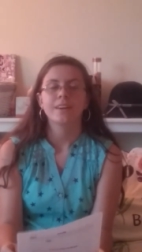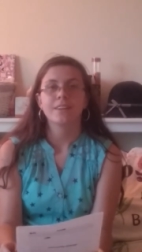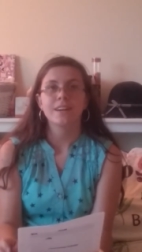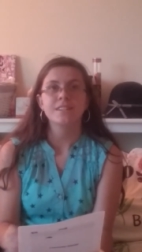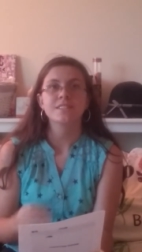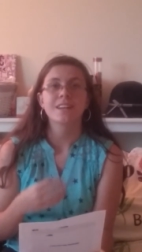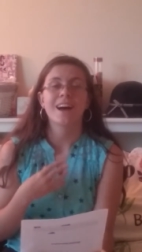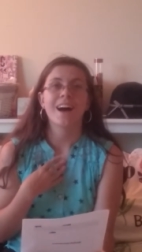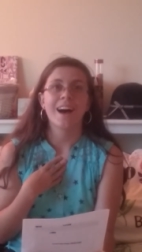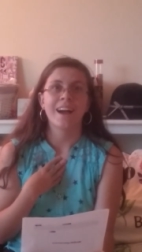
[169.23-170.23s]
Yes,
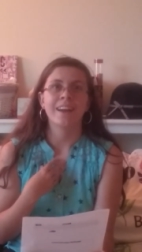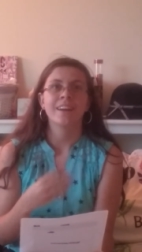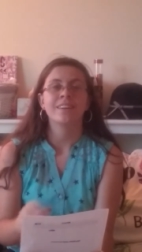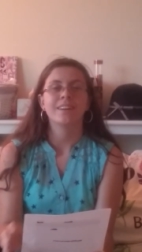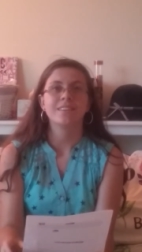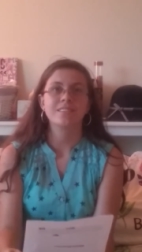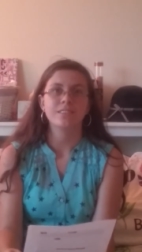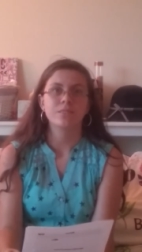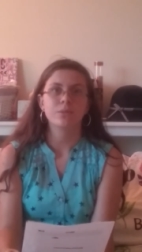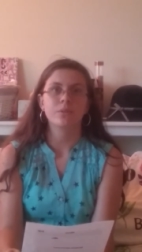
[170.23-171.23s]
I, an
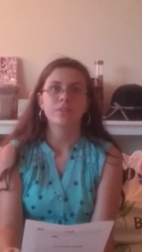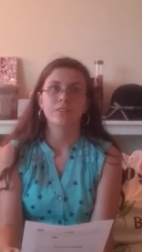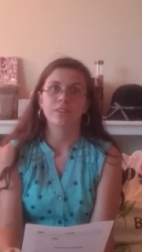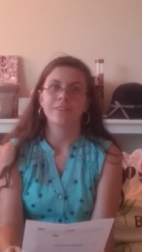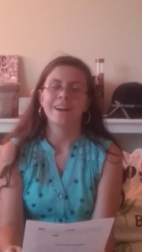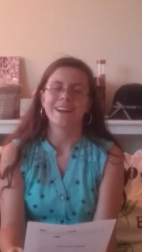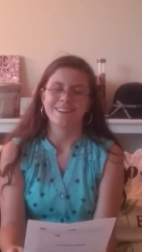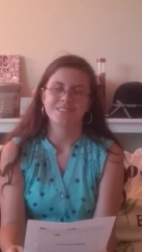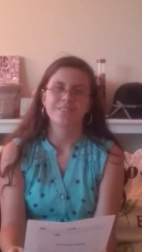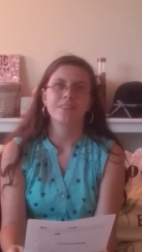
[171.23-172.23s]
18-year-old girl,
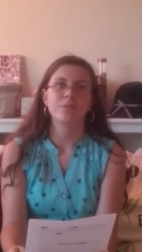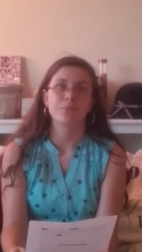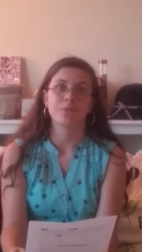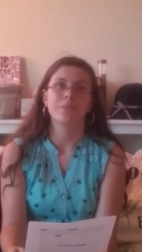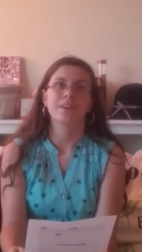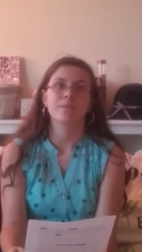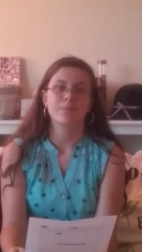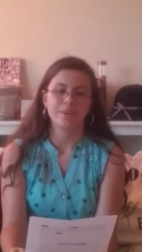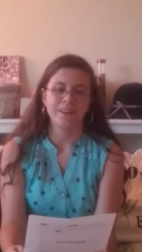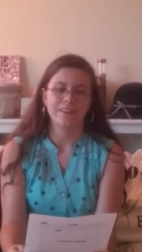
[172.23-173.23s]
actually threw a
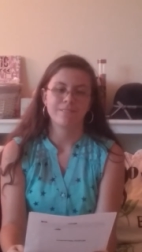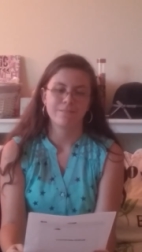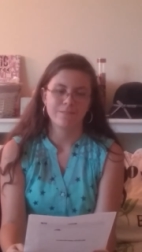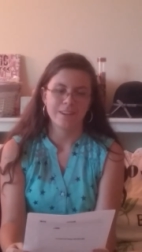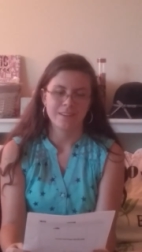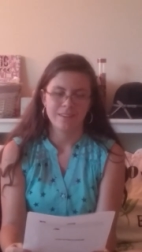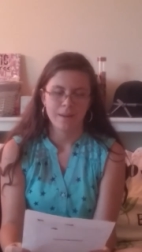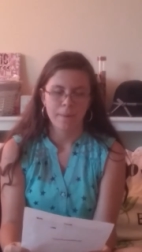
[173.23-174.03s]
complete fit.